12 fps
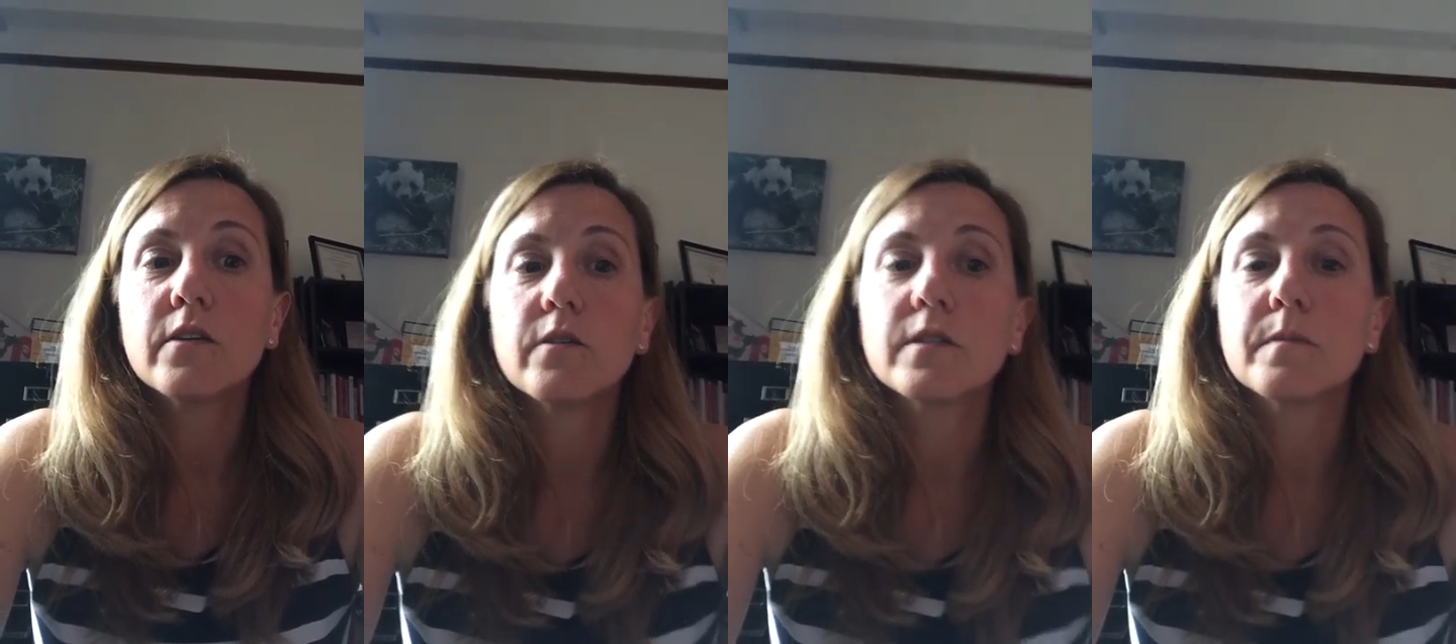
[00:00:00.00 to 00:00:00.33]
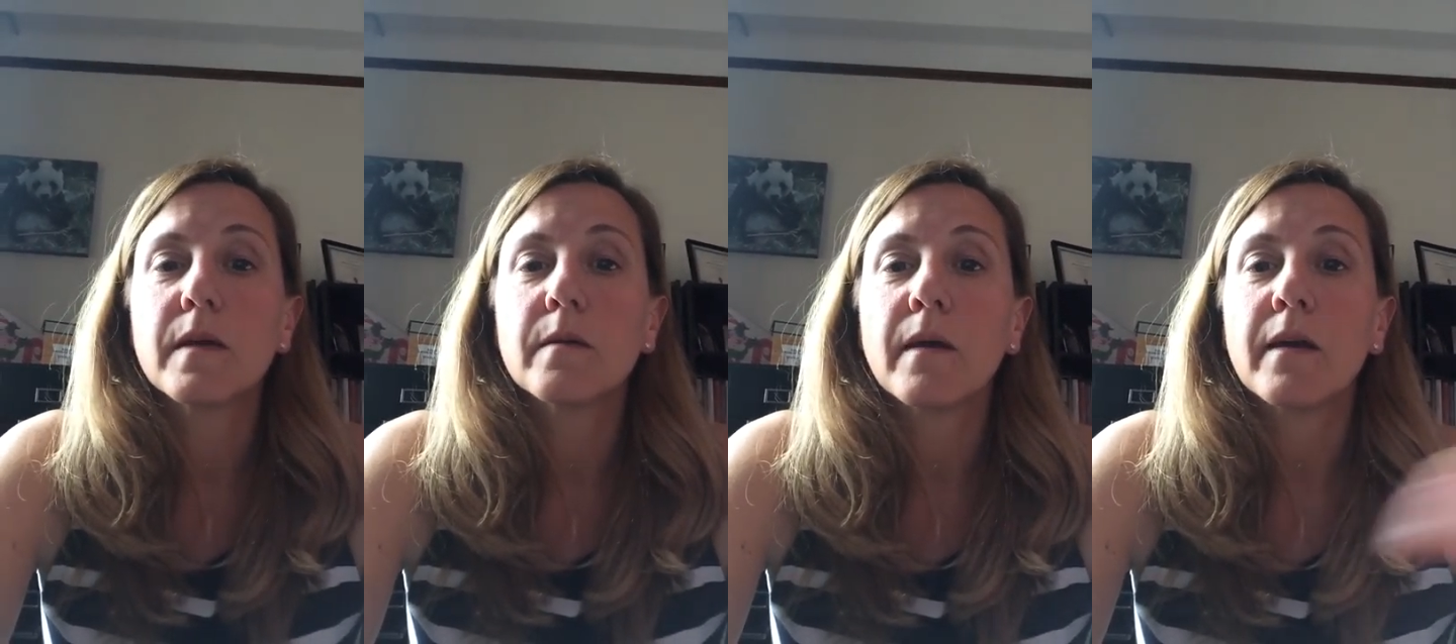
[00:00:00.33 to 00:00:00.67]
to
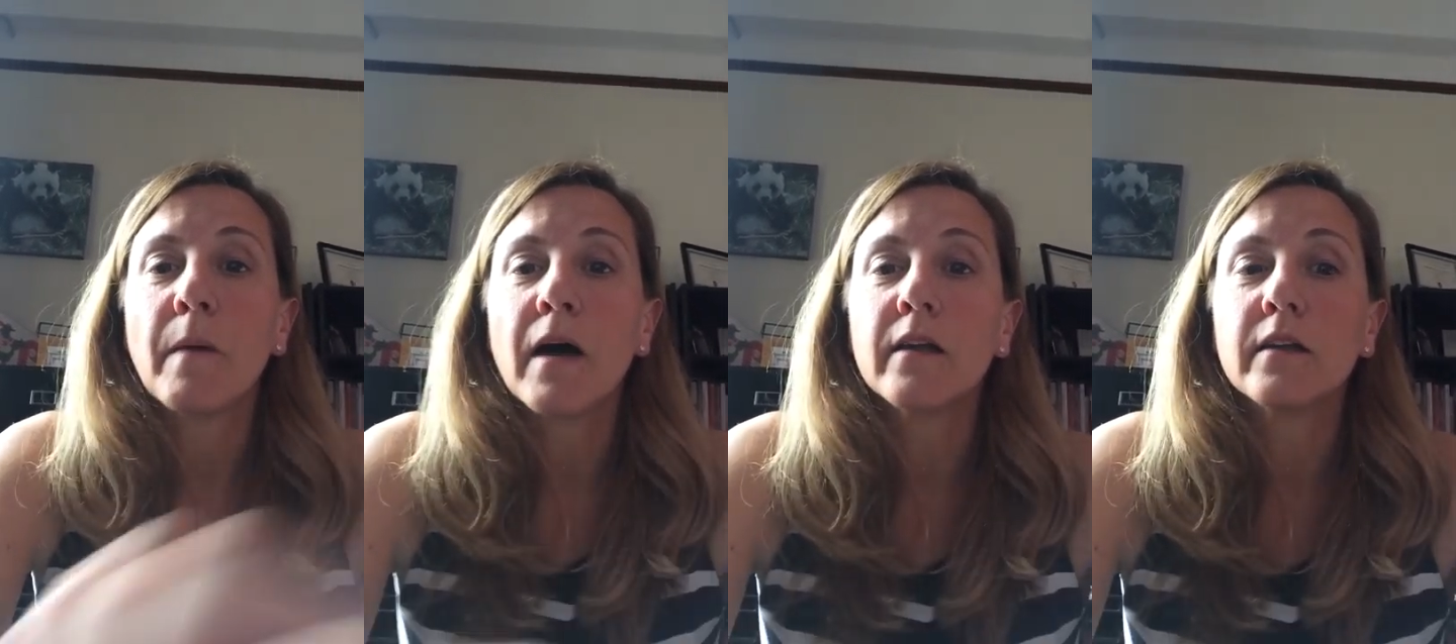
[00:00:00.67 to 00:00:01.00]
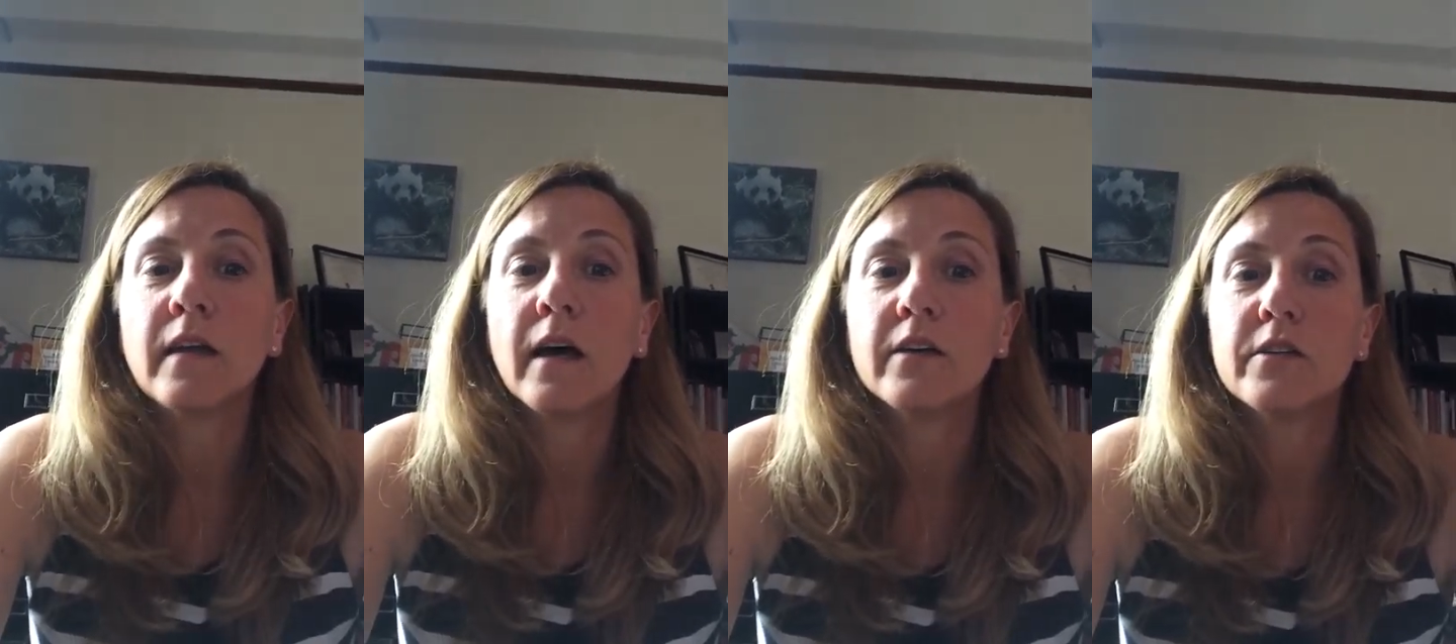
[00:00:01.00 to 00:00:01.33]
expand my
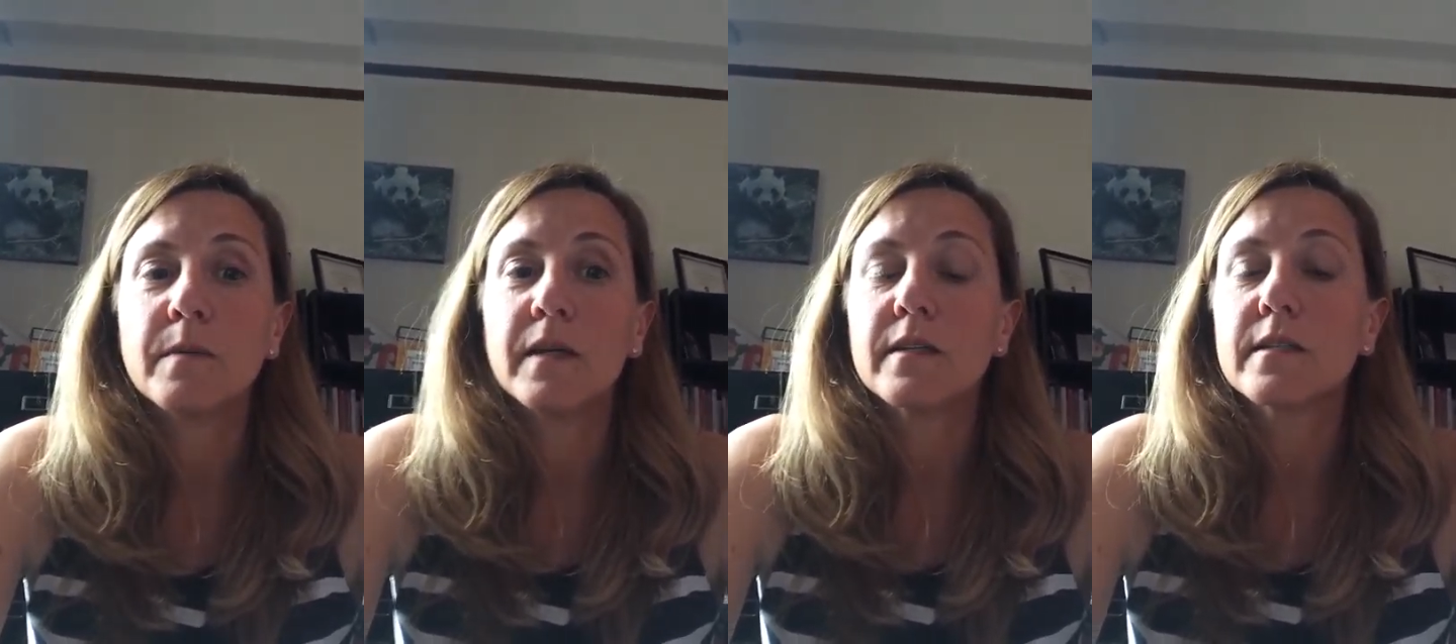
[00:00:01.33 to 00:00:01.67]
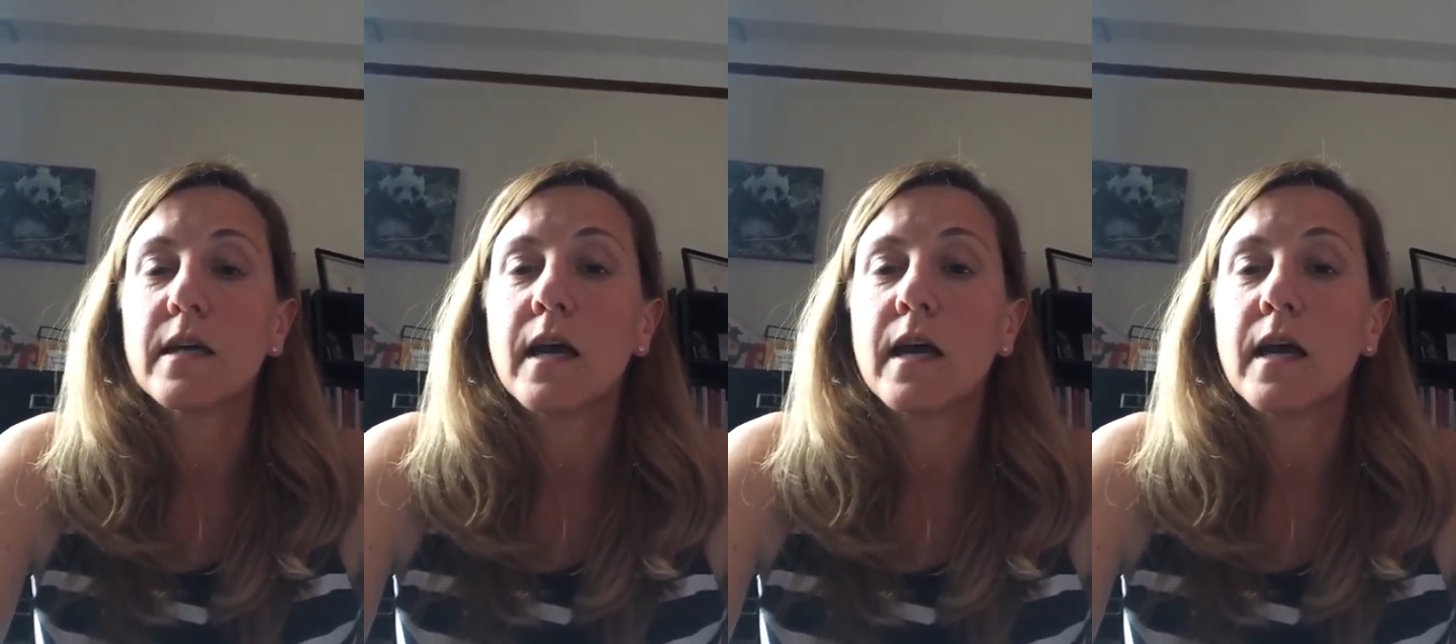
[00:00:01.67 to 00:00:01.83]
knowledge base,